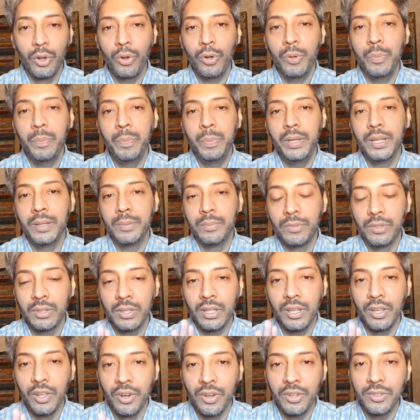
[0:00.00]
Good
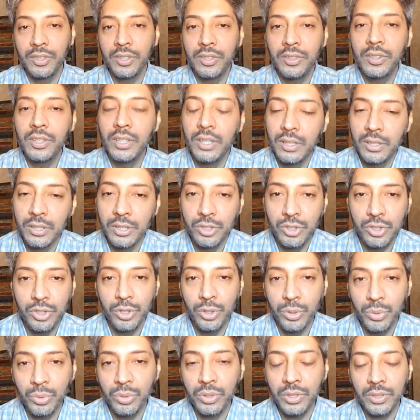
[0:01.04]
PMs resist the urge
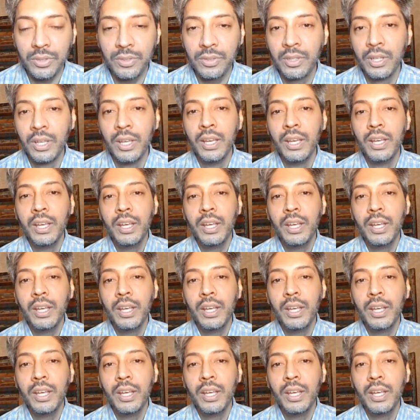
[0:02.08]
to do this.